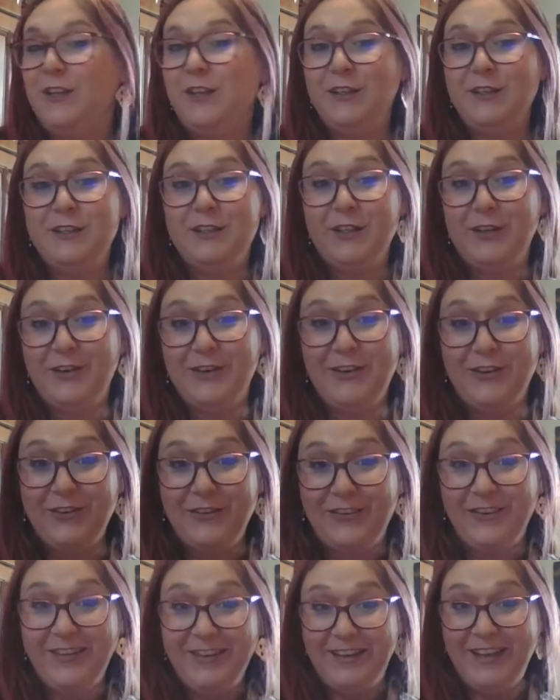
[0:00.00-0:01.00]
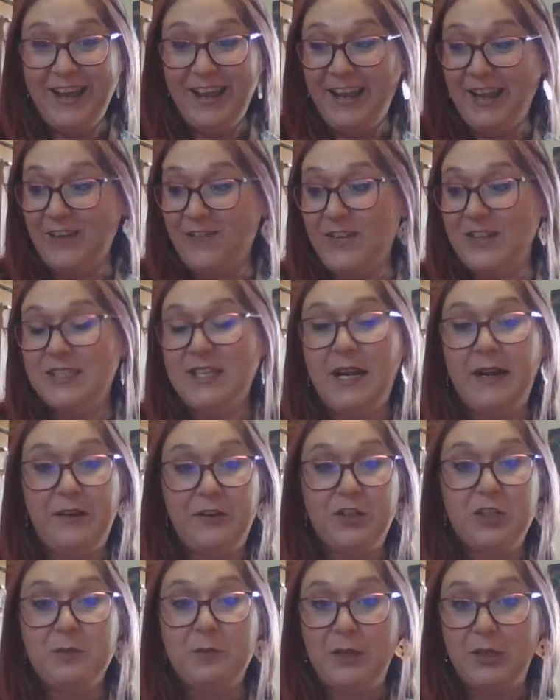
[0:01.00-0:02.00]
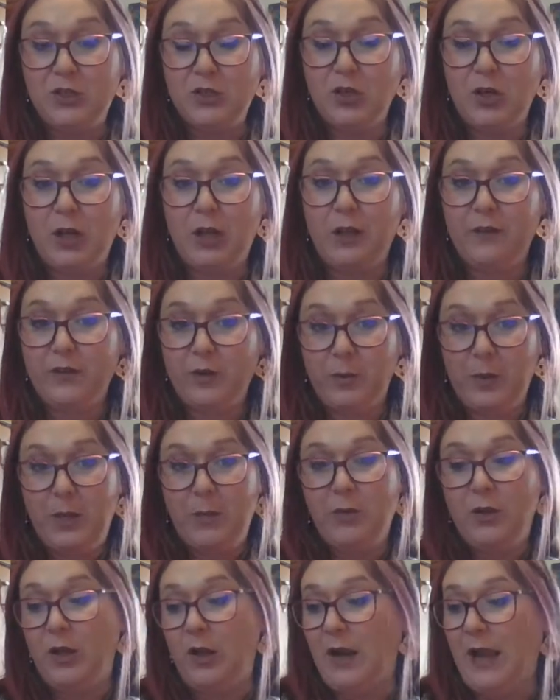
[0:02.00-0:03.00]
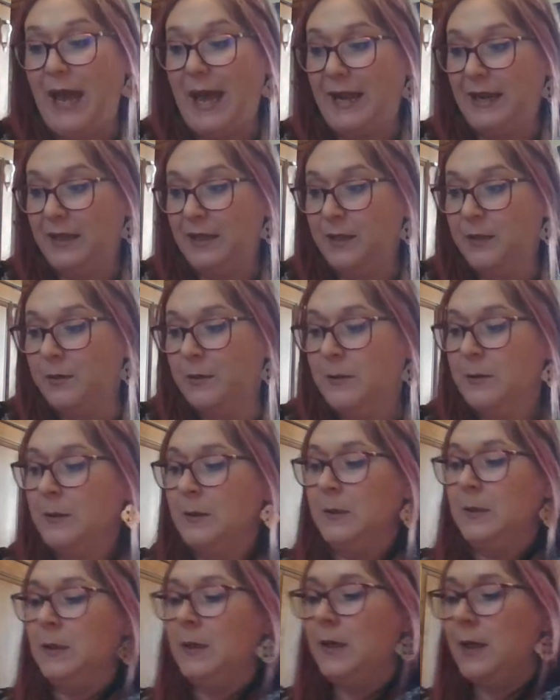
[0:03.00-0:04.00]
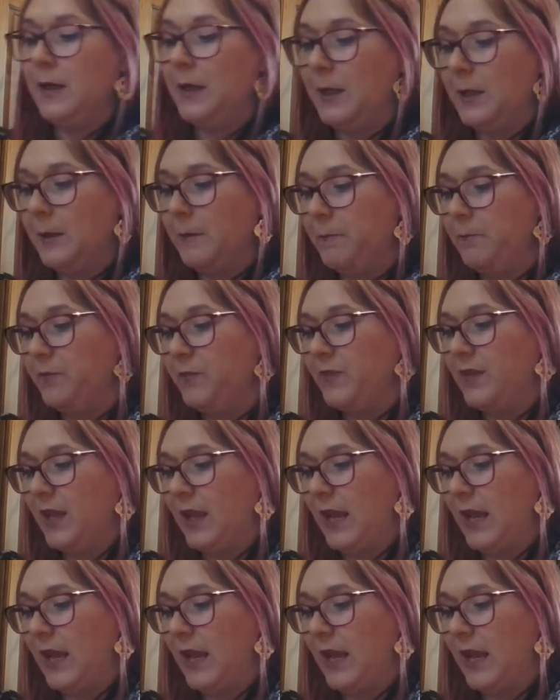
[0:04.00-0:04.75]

So, yay, I'm excited. Just make sure all of your people are added. And